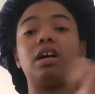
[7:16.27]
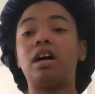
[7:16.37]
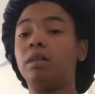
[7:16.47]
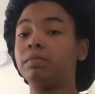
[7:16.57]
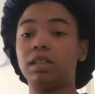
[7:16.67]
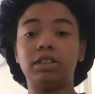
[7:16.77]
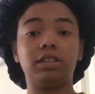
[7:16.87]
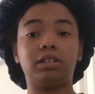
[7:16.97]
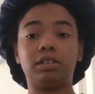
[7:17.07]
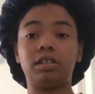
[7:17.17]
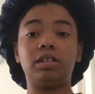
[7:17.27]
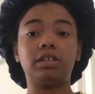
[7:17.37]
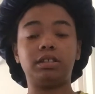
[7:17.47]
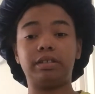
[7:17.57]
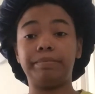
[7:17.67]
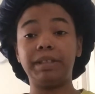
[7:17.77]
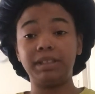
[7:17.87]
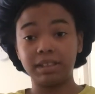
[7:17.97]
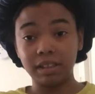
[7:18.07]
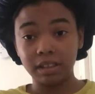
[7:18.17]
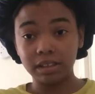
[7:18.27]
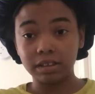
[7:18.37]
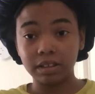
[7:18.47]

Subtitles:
I'm not just saying this to be saying this.